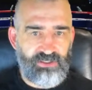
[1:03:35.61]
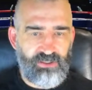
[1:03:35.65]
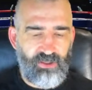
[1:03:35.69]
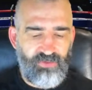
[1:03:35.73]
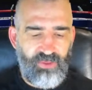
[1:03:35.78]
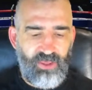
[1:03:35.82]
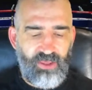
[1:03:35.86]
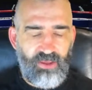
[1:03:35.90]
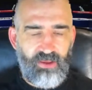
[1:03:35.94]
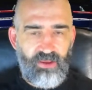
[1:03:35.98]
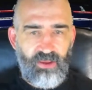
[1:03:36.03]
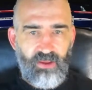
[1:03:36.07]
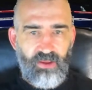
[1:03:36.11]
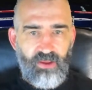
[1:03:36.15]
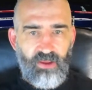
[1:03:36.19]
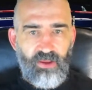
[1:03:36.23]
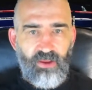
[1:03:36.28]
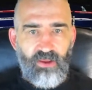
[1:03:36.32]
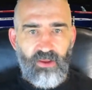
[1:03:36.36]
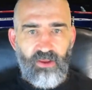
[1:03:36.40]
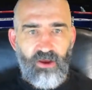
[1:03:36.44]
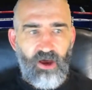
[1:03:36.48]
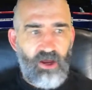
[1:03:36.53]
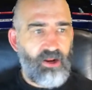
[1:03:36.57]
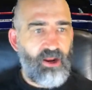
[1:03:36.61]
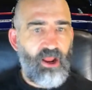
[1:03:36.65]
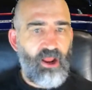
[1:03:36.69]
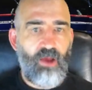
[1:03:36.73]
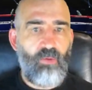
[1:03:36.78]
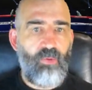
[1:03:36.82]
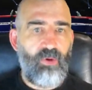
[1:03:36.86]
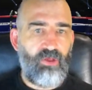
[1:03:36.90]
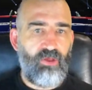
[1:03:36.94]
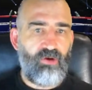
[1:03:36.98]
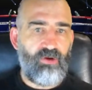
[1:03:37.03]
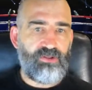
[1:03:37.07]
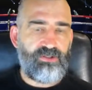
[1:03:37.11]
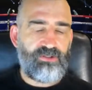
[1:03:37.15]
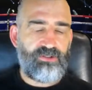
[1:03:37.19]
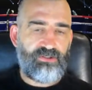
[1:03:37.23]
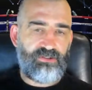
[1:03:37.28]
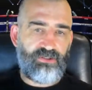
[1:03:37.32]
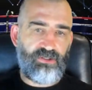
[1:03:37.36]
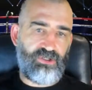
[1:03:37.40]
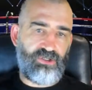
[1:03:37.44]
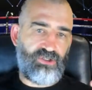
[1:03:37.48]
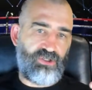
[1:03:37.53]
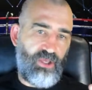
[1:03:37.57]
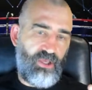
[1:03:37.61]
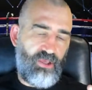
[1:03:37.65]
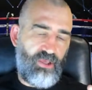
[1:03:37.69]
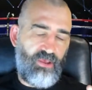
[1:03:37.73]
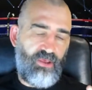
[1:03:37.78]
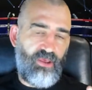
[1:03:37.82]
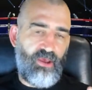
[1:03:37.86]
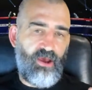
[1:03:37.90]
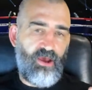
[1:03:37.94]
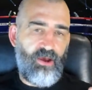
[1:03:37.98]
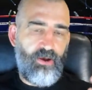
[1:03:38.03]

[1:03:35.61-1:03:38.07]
I don't know whether it's she